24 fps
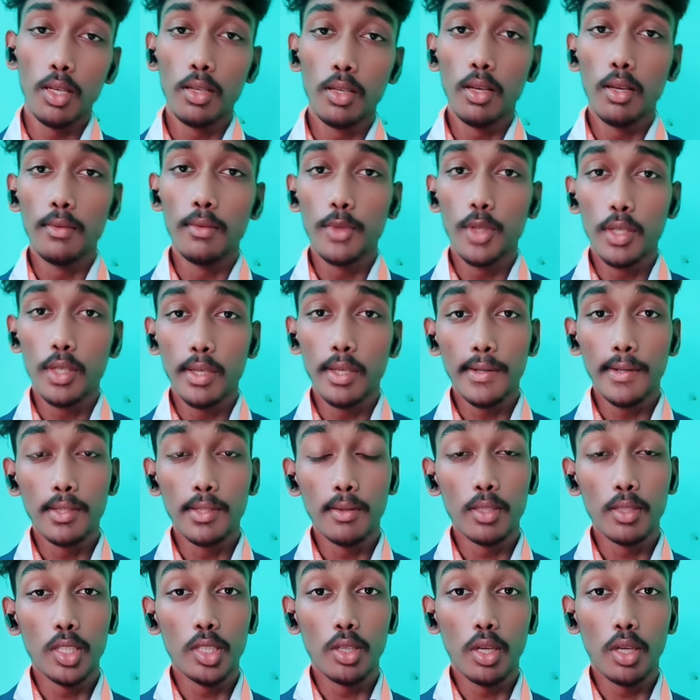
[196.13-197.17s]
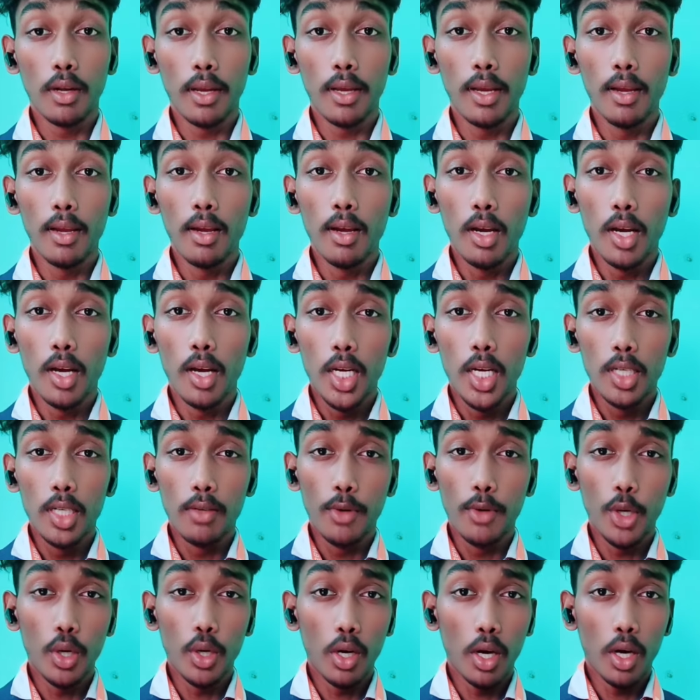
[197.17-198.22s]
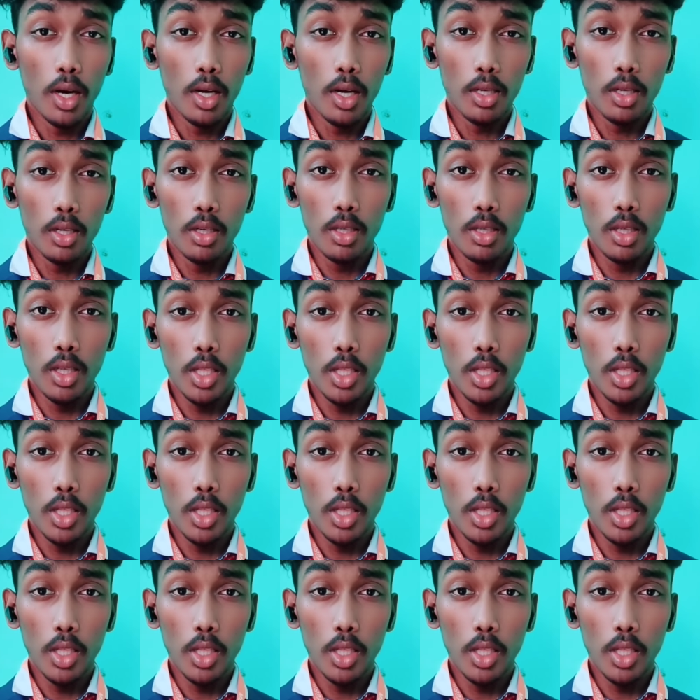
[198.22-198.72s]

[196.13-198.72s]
if you are uh, struggling